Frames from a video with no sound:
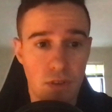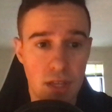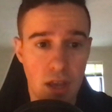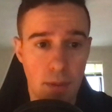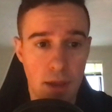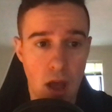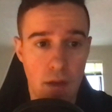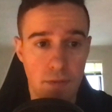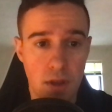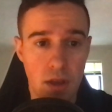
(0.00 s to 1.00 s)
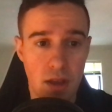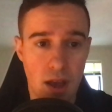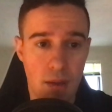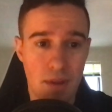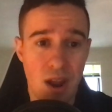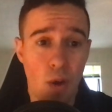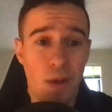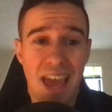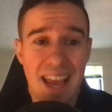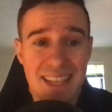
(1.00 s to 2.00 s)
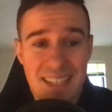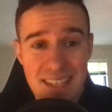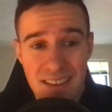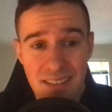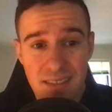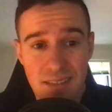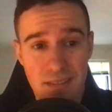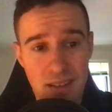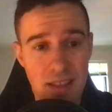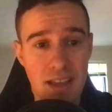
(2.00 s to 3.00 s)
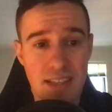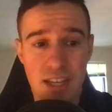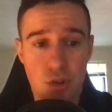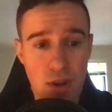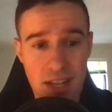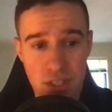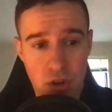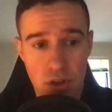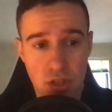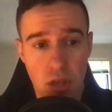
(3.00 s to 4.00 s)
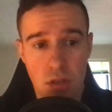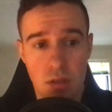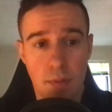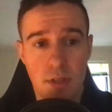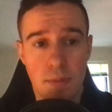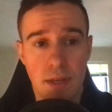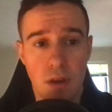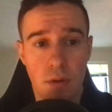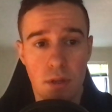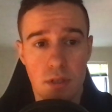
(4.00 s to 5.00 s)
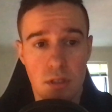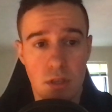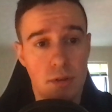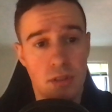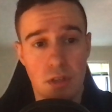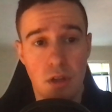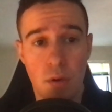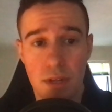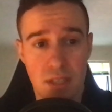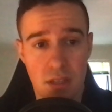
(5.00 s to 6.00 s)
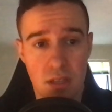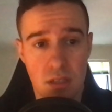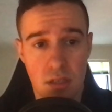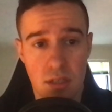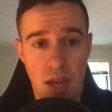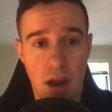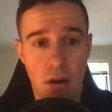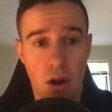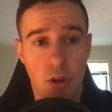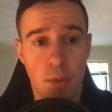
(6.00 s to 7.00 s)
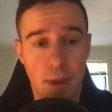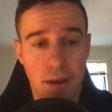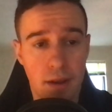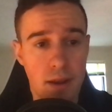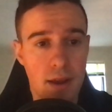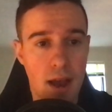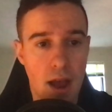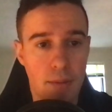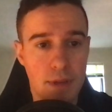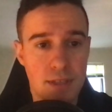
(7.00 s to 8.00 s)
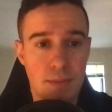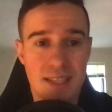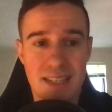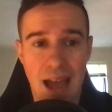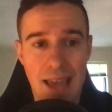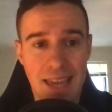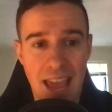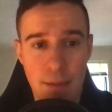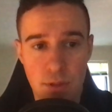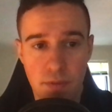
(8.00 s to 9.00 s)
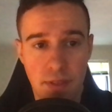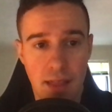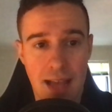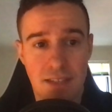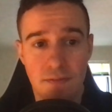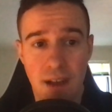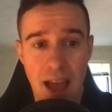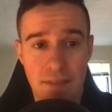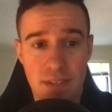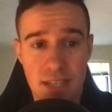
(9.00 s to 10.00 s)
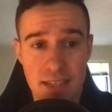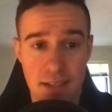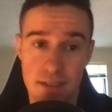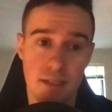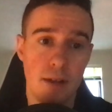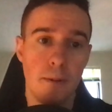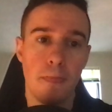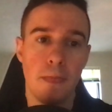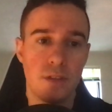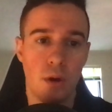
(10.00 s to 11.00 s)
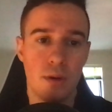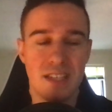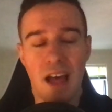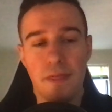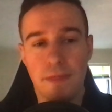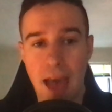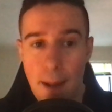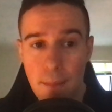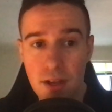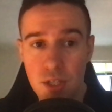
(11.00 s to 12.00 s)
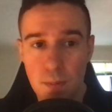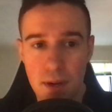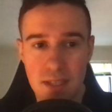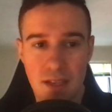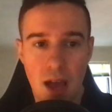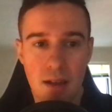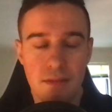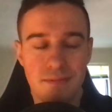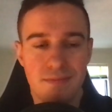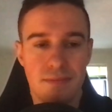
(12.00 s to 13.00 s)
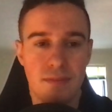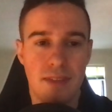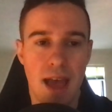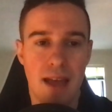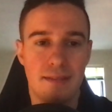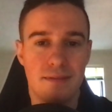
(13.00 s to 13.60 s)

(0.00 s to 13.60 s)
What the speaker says: coming off an okay season. His injury concern is also something to be noticed to notice in this entire argument. He's missed 9 games over the last 5 seasons. So it's not that much, but it's not that,